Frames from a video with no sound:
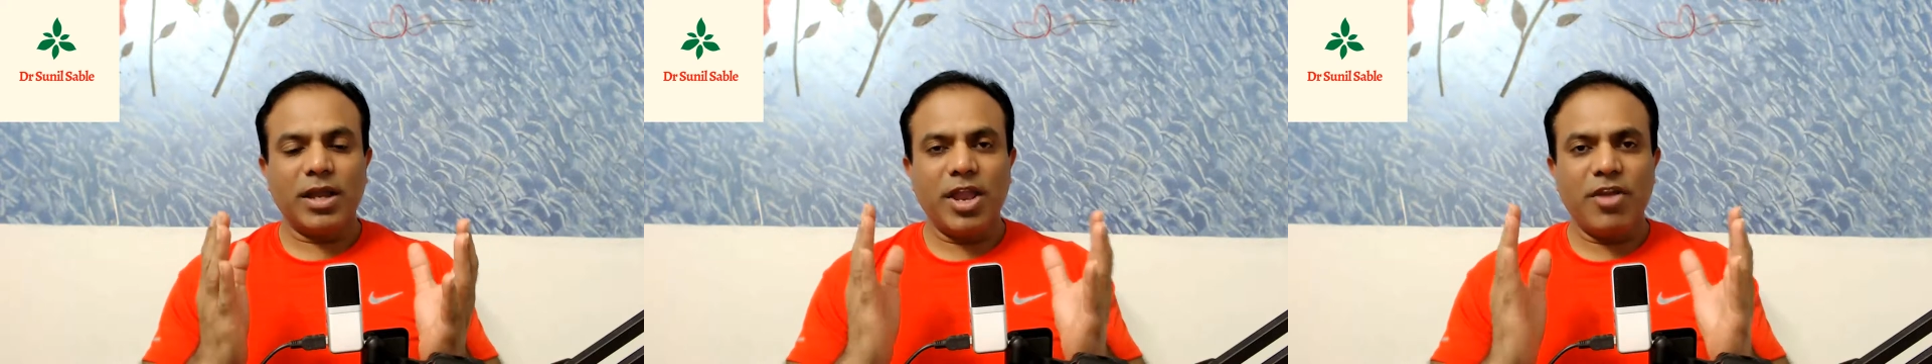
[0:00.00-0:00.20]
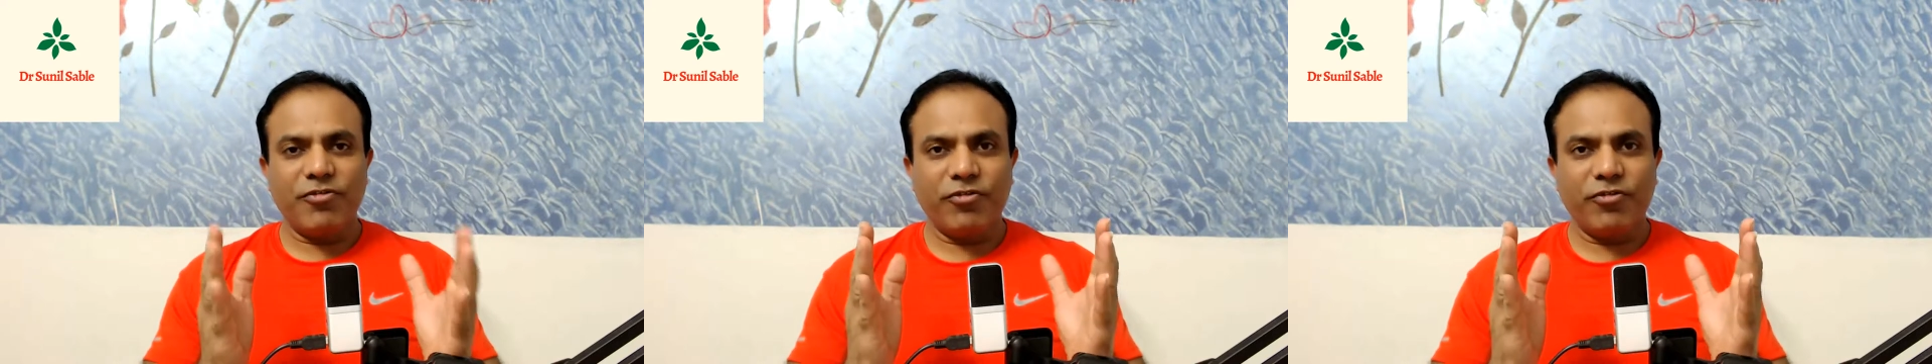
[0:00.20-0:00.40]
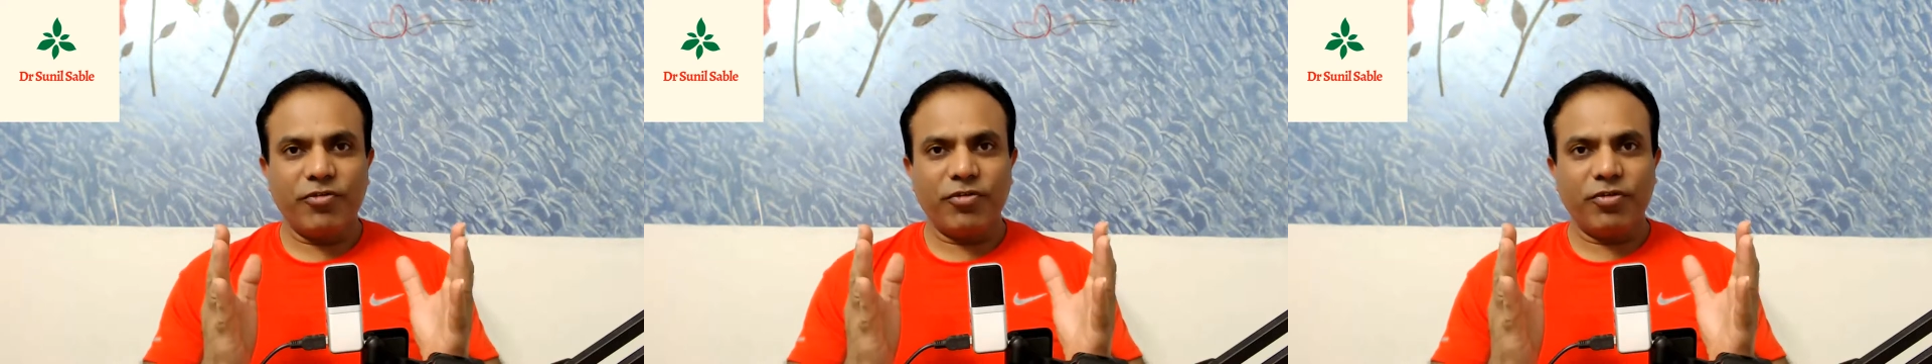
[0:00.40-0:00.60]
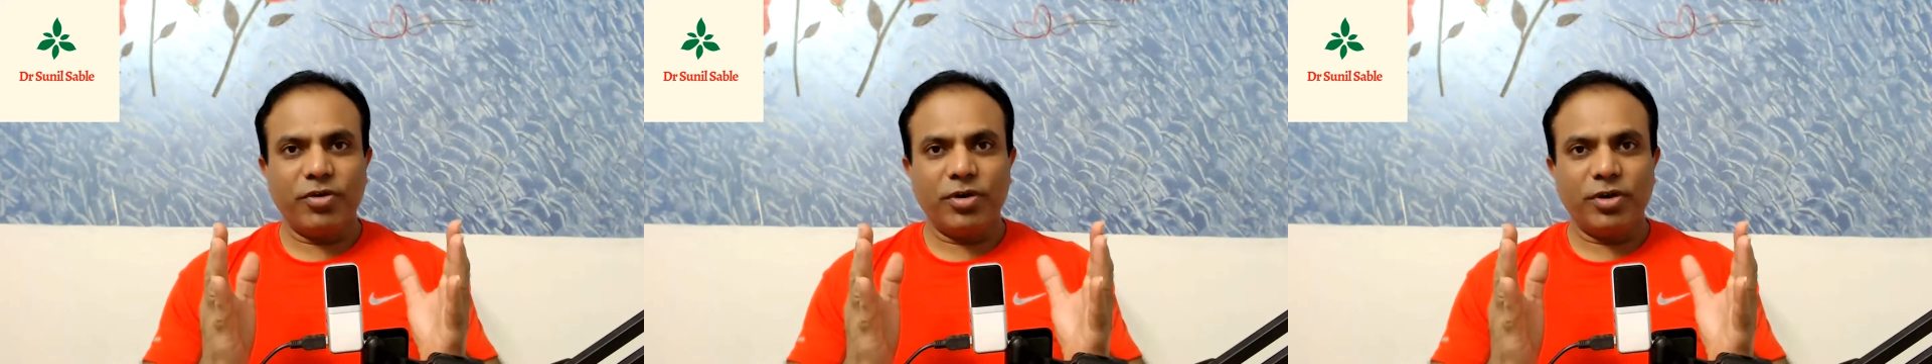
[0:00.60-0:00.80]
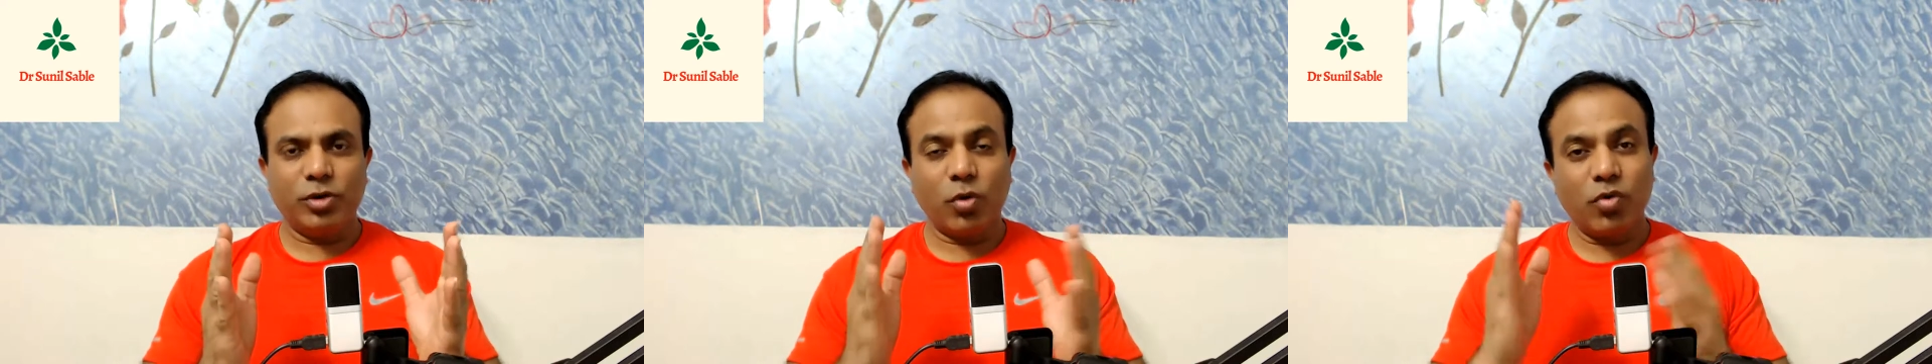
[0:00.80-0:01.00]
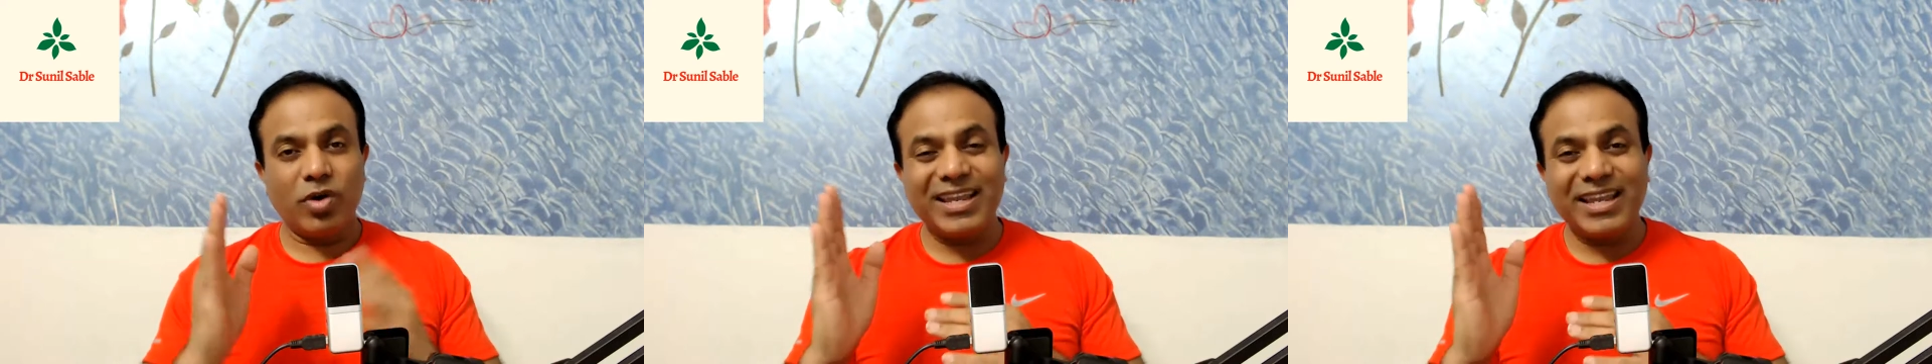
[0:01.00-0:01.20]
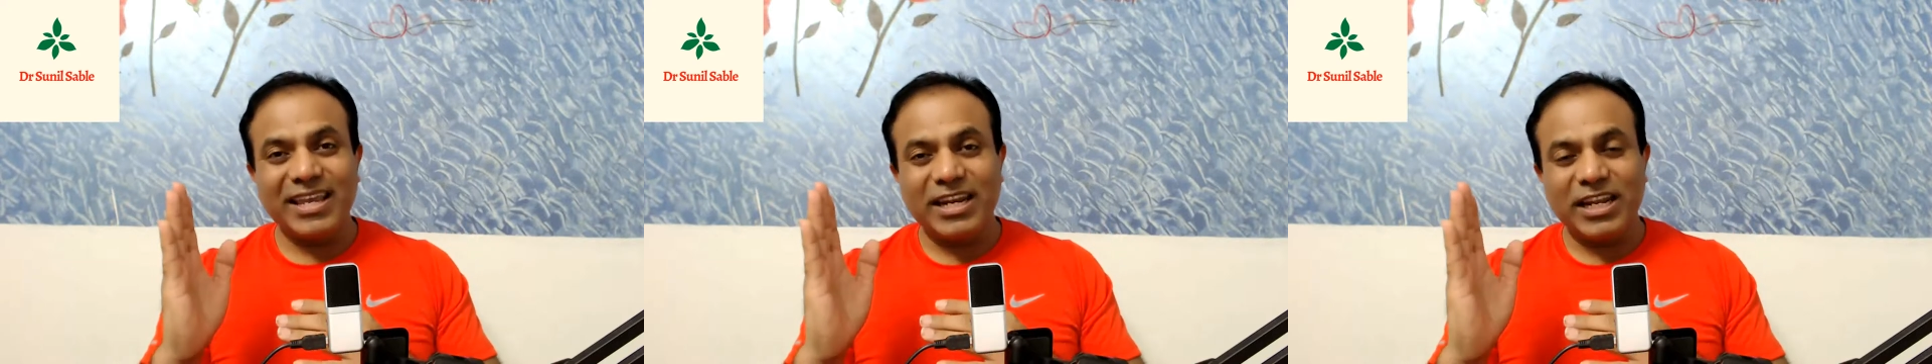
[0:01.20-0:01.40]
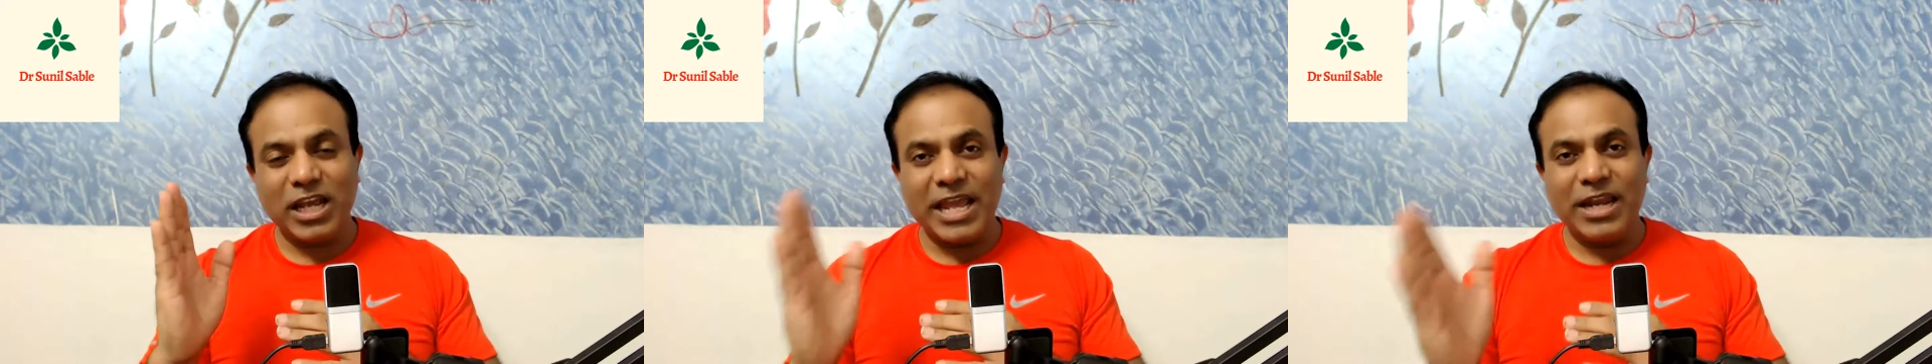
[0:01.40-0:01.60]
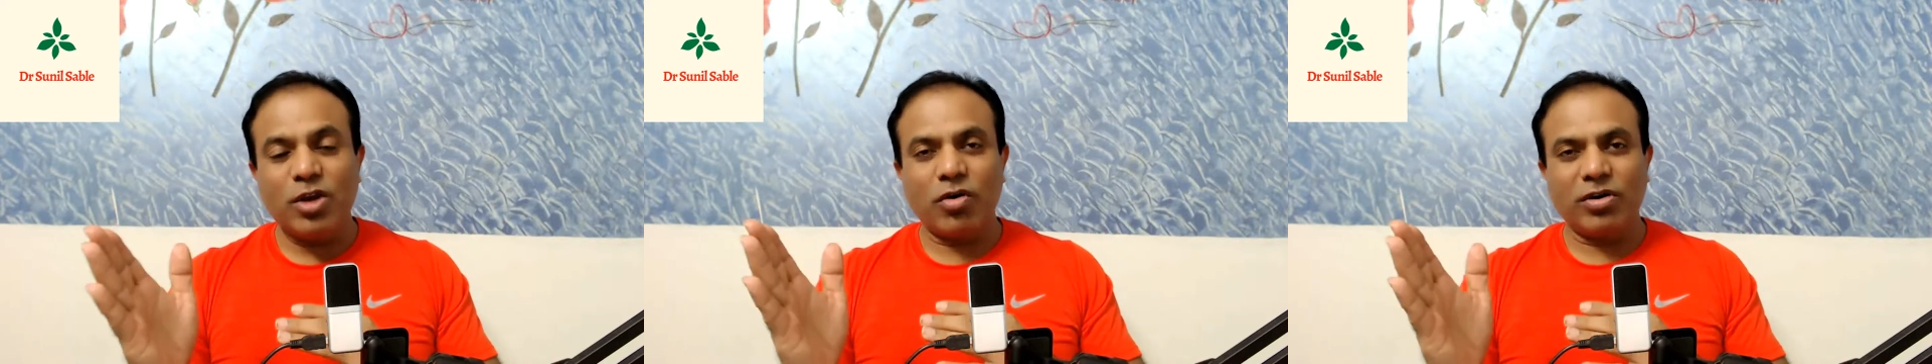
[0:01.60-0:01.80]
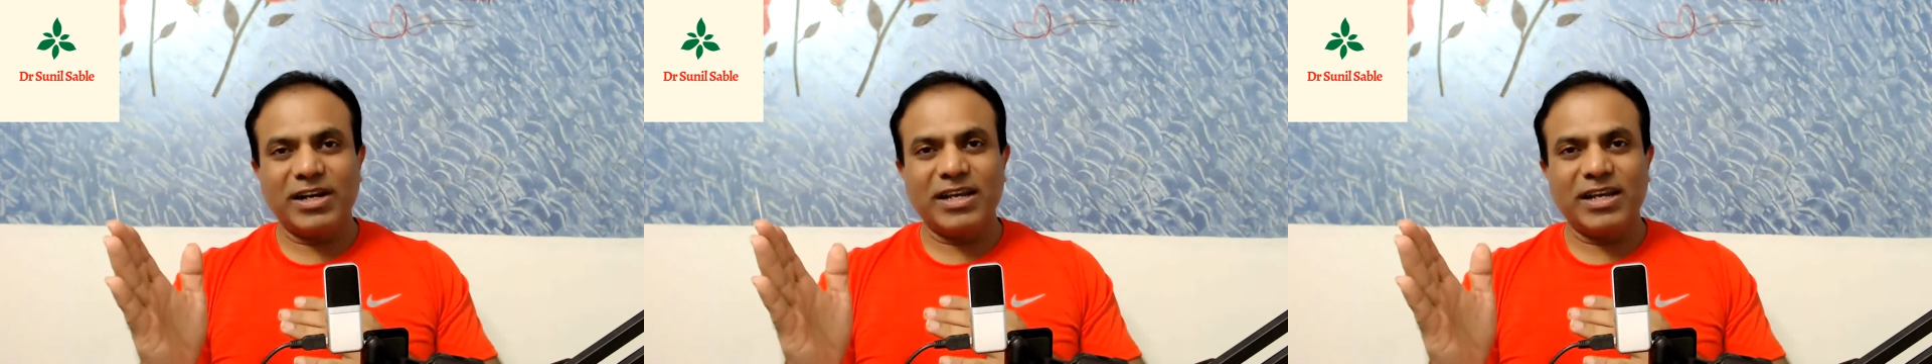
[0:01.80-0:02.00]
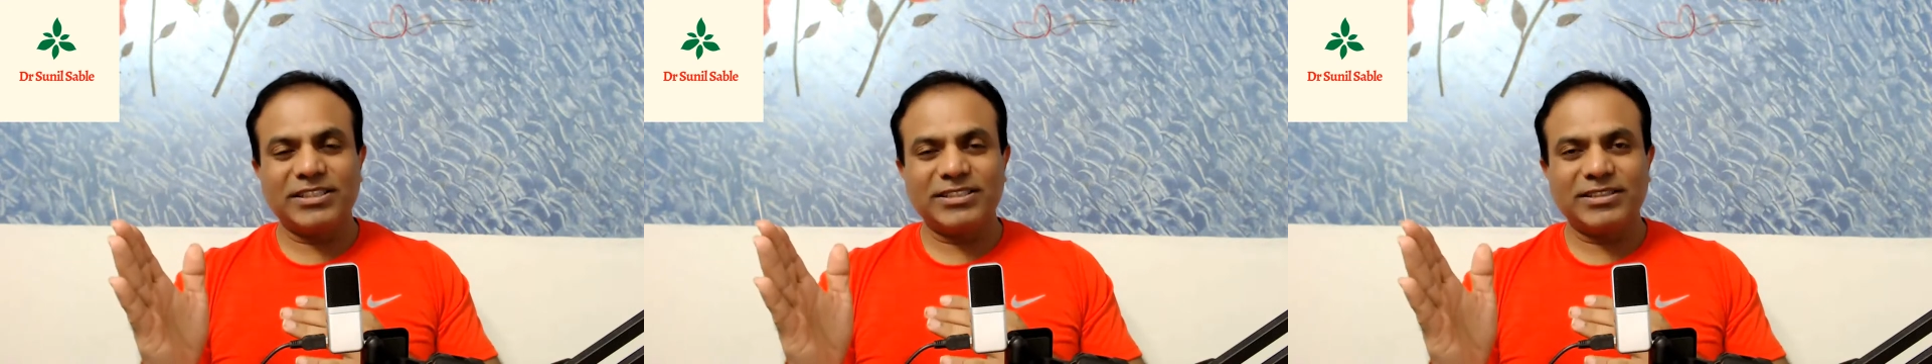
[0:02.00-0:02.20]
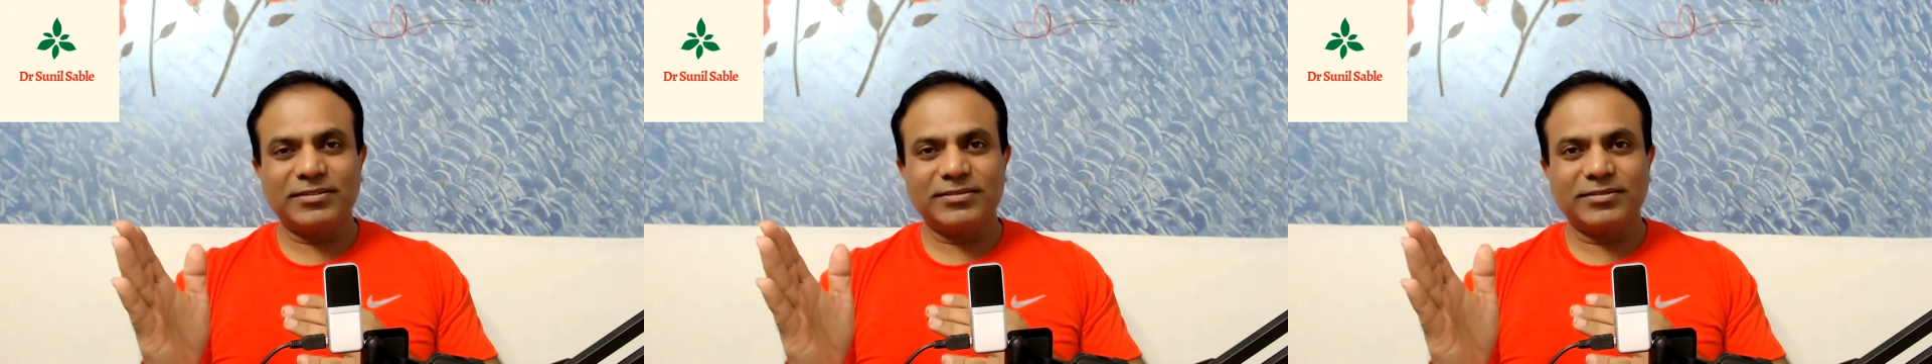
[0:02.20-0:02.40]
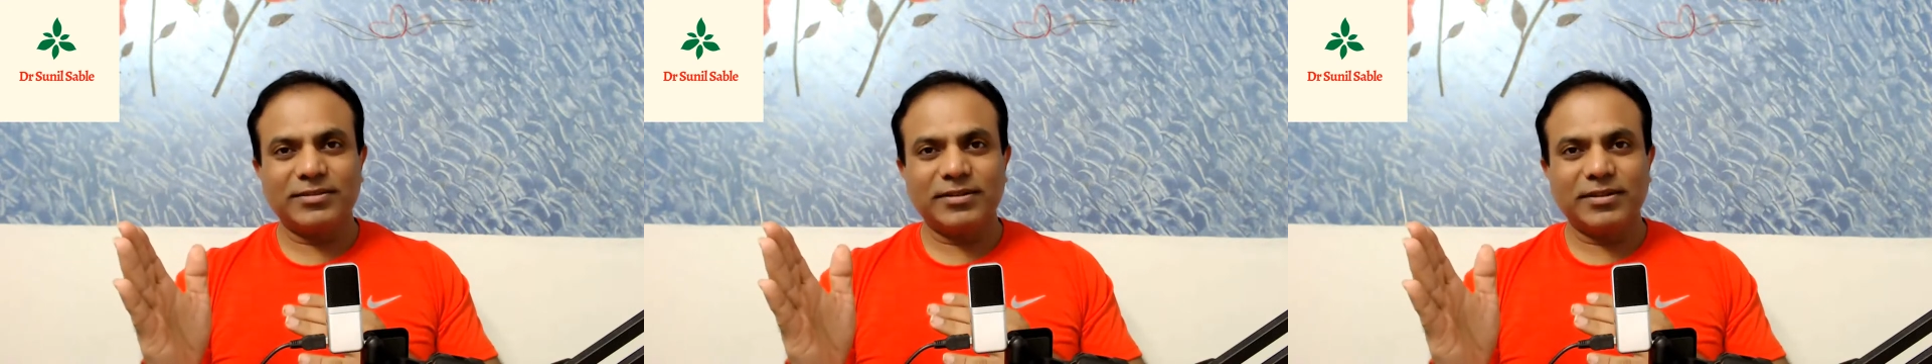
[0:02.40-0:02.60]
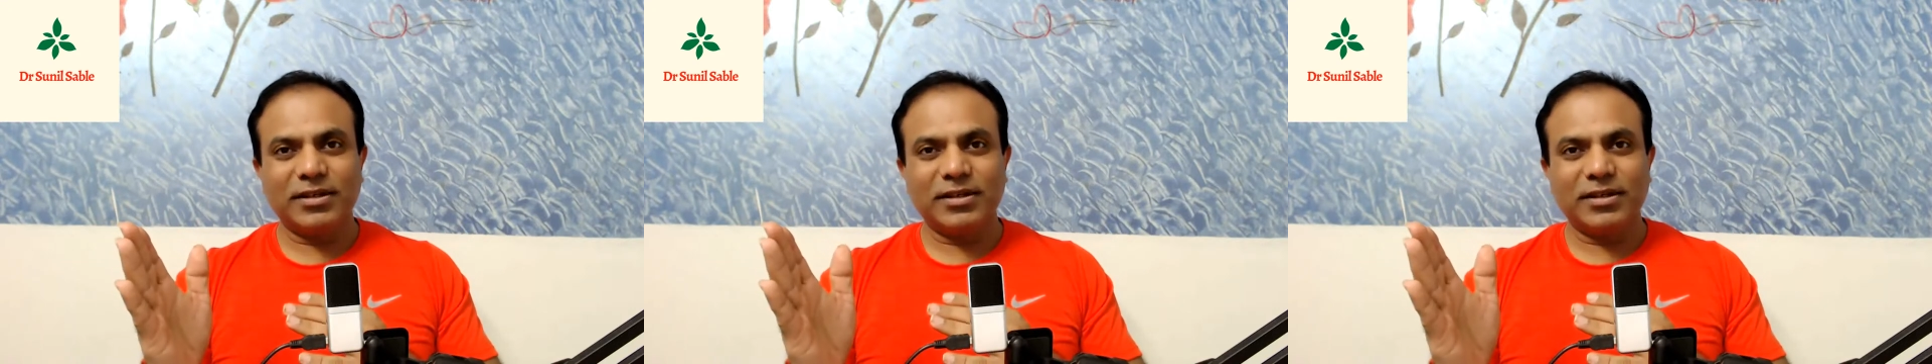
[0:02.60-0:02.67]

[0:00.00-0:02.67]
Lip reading: If you're working in any organization,